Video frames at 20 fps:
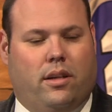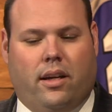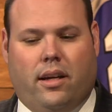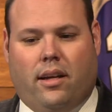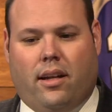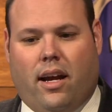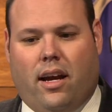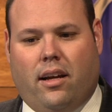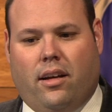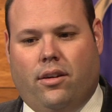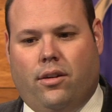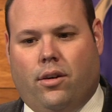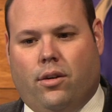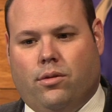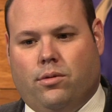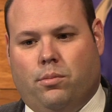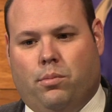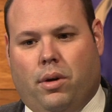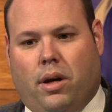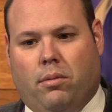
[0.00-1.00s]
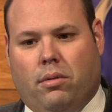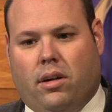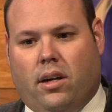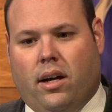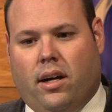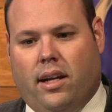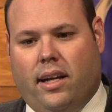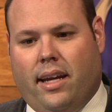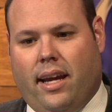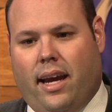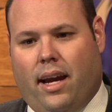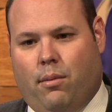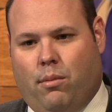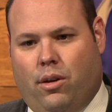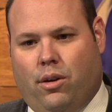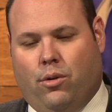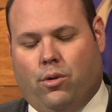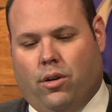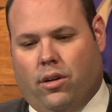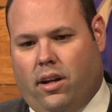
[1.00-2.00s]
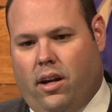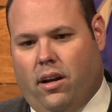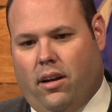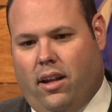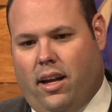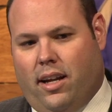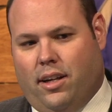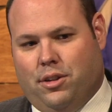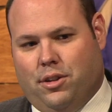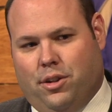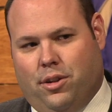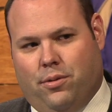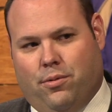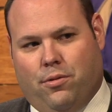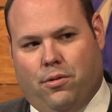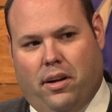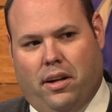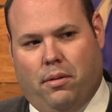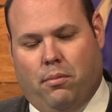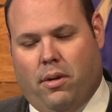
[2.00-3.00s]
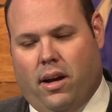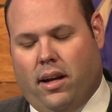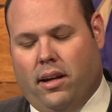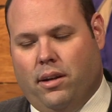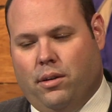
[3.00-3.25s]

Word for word: And I, you know, Bubba Cunningham at North Carolina is a good friend of mine.